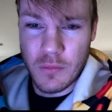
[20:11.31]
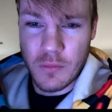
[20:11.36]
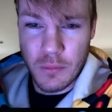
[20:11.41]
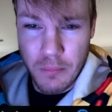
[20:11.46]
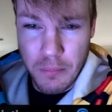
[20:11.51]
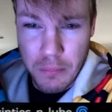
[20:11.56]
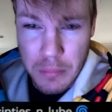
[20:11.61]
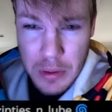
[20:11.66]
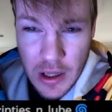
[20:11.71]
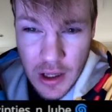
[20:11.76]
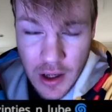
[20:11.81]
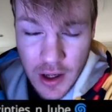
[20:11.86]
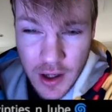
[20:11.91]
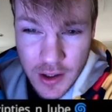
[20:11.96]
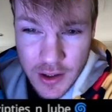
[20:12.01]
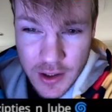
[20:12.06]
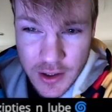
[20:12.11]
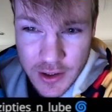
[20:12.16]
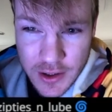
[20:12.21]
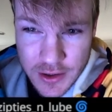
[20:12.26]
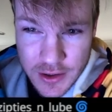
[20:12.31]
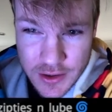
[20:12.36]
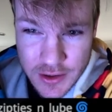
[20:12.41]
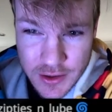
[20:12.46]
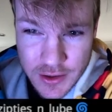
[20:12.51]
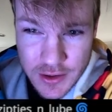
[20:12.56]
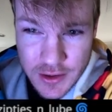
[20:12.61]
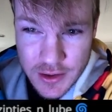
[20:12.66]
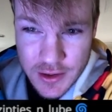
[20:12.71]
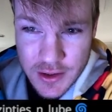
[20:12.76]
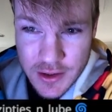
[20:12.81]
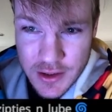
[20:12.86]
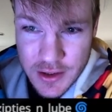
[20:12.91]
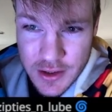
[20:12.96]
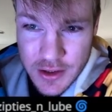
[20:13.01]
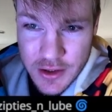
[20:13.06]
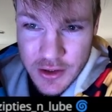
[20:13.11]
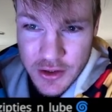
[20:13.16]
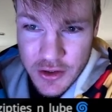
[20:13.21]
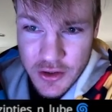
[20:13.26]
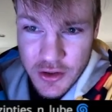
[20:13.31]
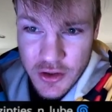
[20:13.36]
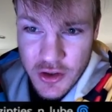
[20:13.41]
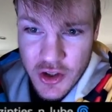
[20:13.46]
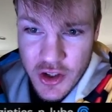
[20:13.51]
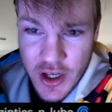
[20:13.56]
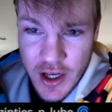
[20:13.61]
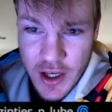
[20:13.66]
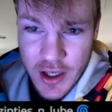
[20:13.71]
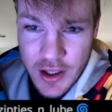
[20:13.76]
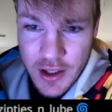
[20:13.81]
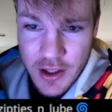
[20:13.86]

block, check.